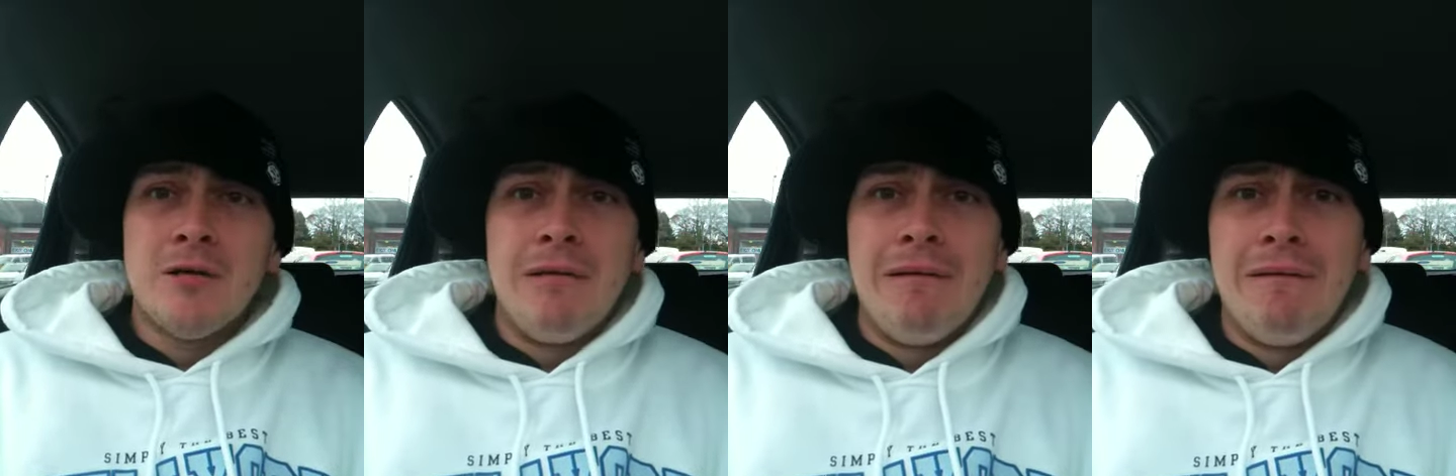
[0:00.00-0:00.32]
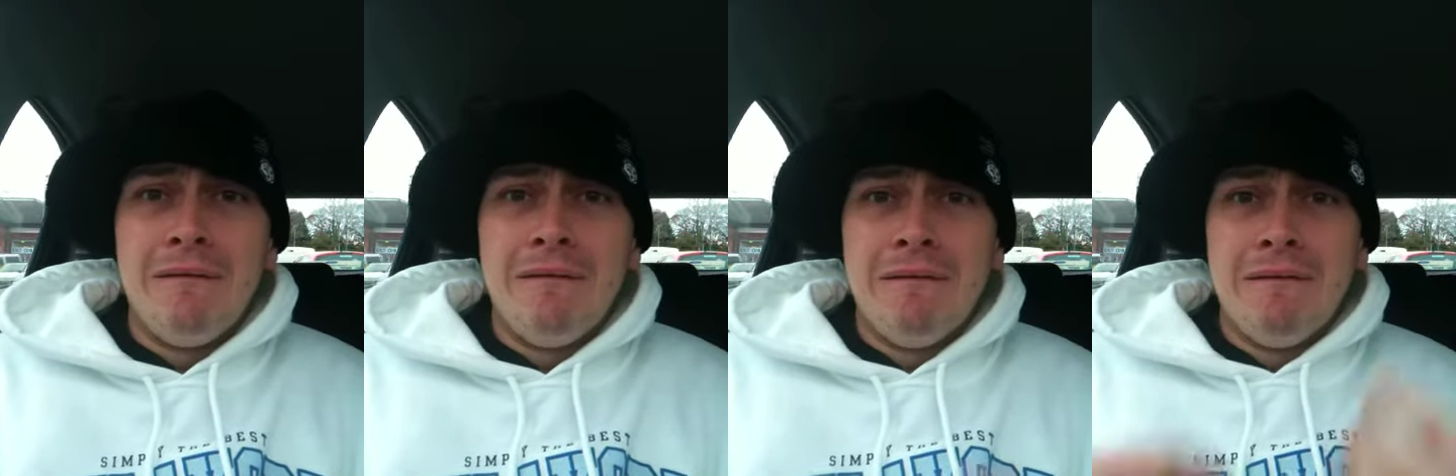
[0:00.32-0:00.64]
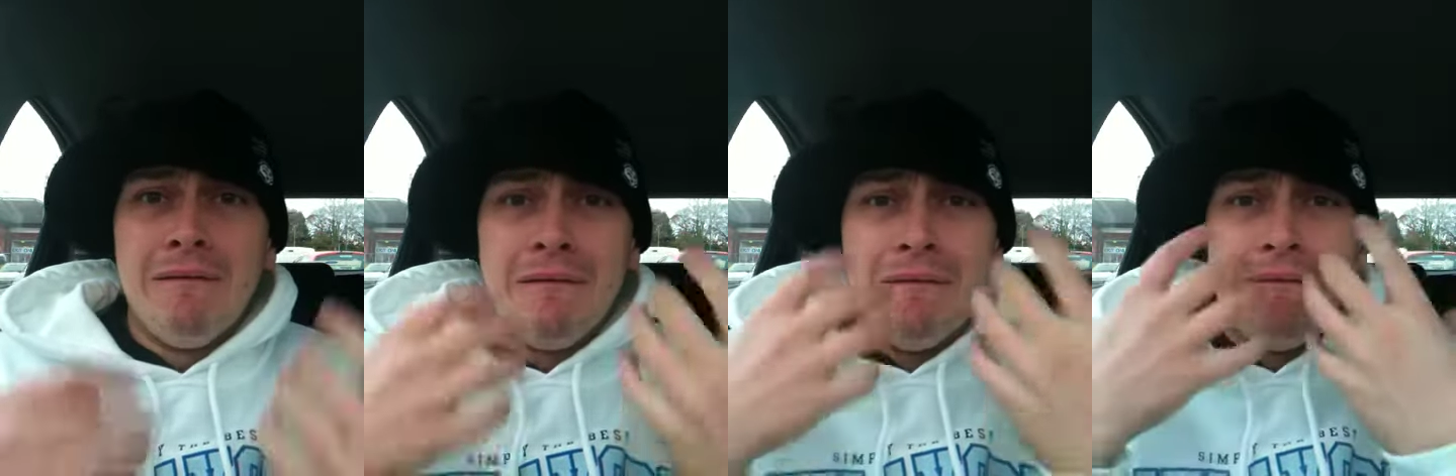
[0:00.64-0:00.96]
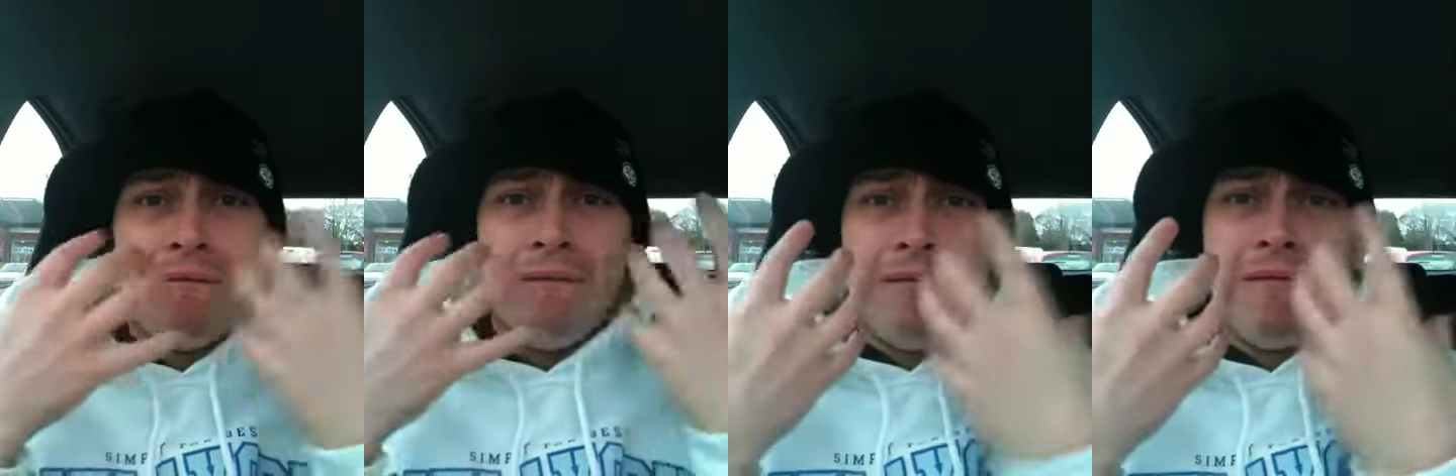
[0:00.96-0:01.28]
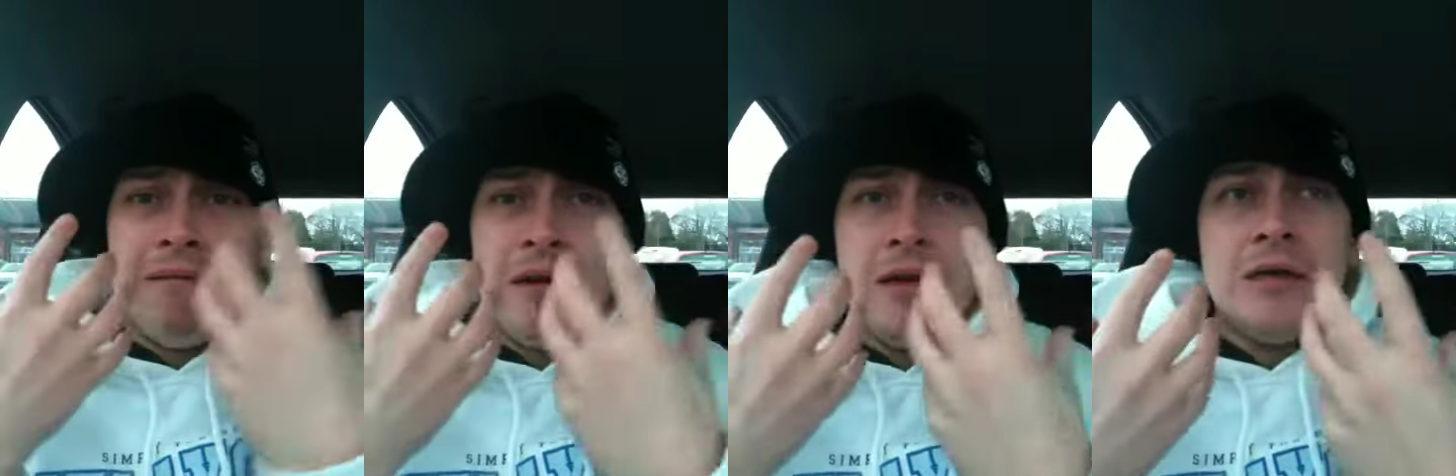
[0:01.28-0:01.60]

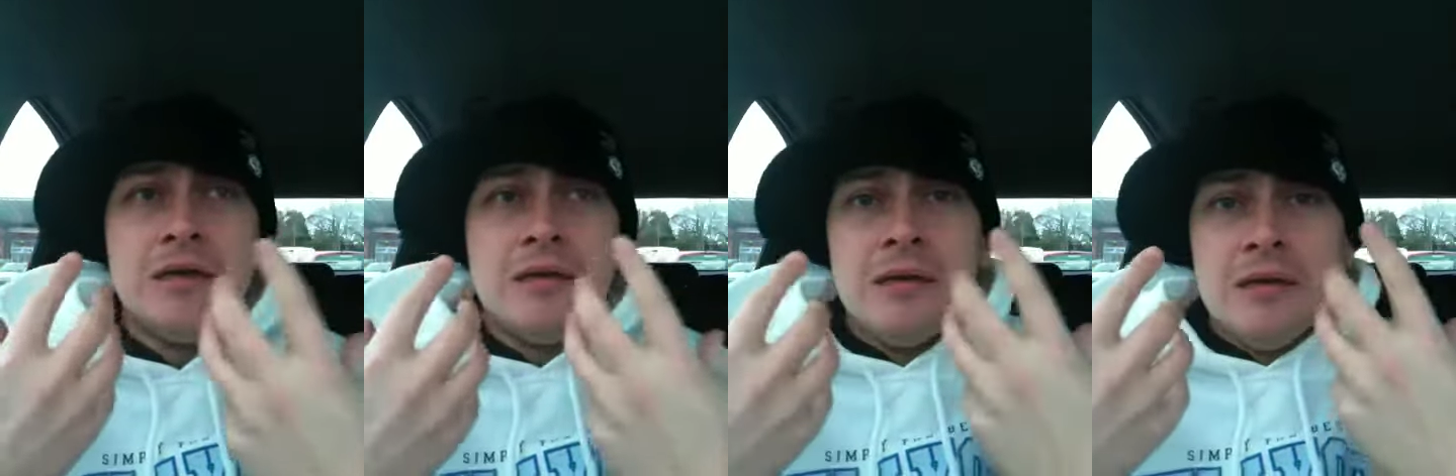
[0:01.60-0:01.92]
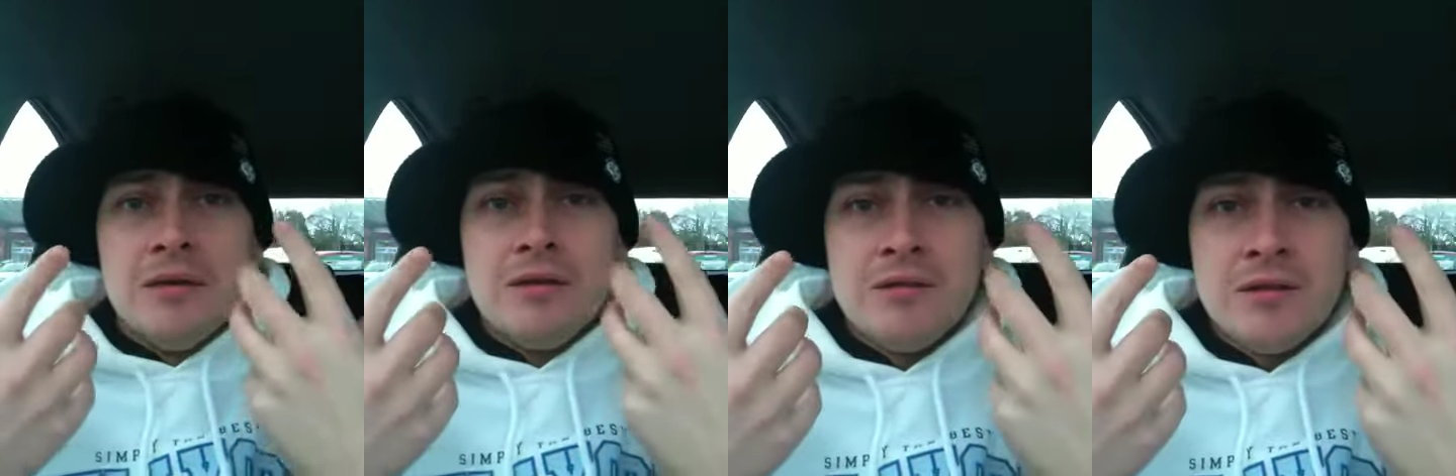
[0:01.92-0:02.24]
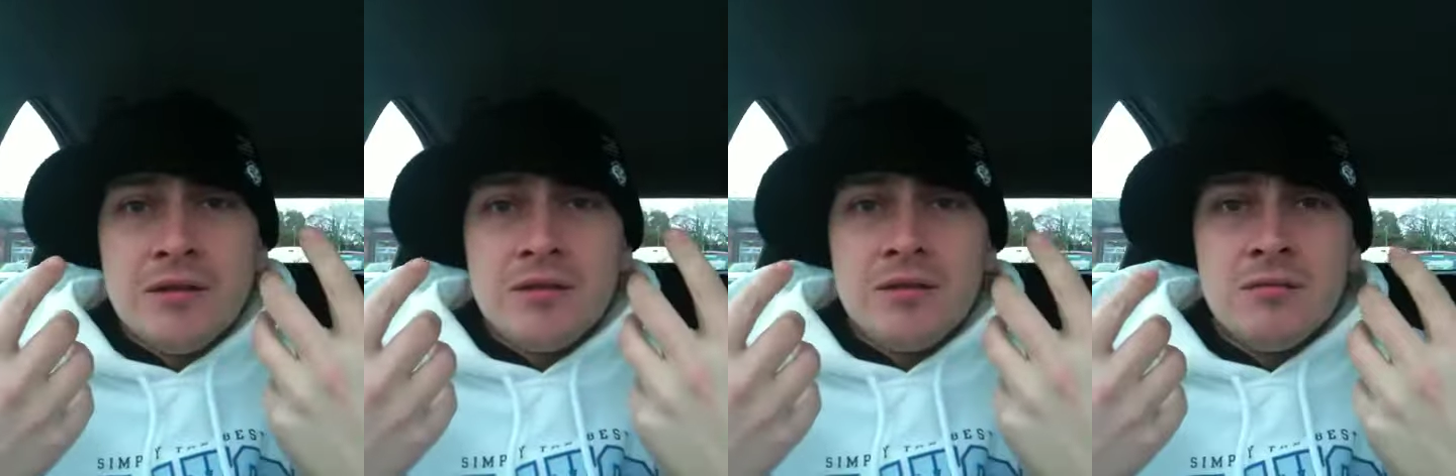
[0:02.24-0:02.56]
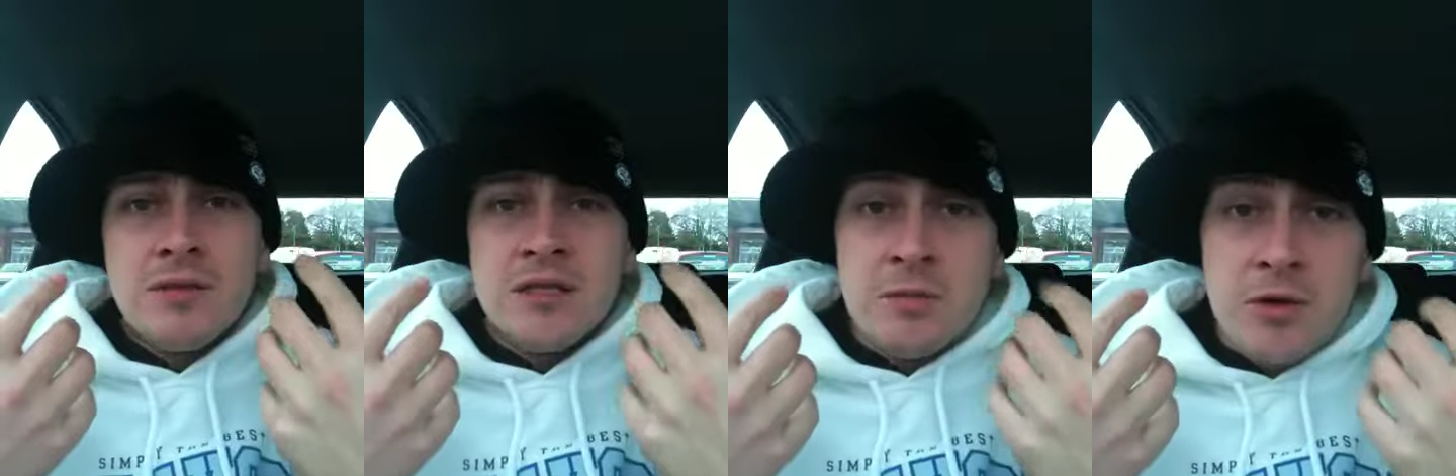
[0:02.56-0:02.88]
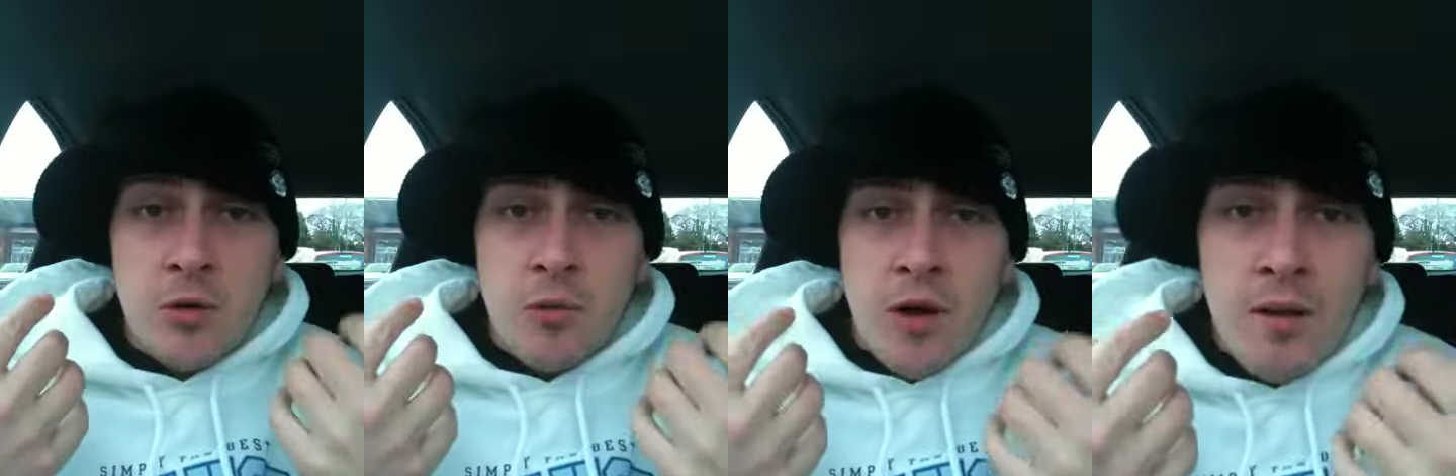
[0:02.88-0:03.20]
oh. Makes me
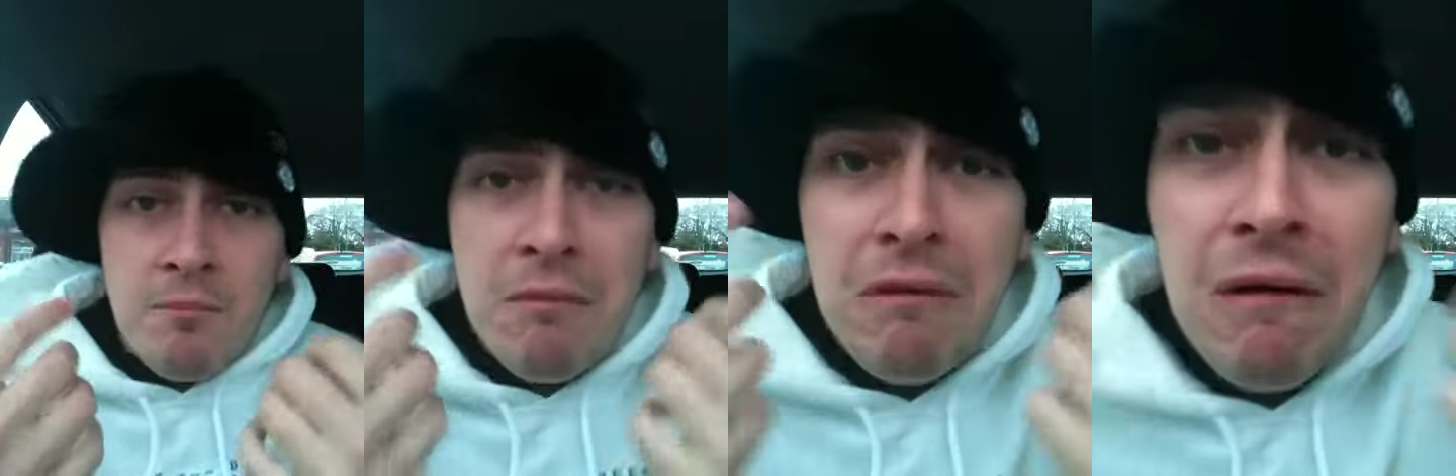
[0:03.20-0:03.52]
go, what?